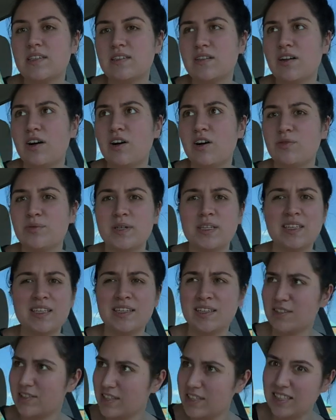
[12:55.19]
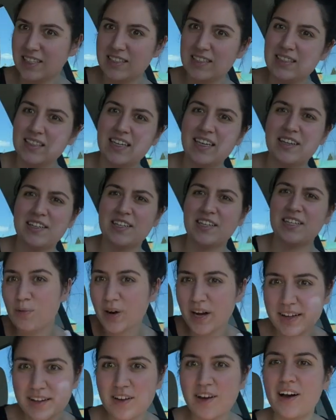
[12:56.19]
I'll read the ingredients later.
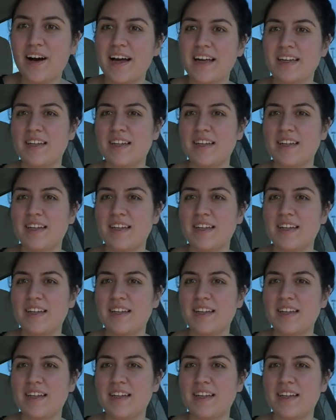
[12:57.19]
Why not?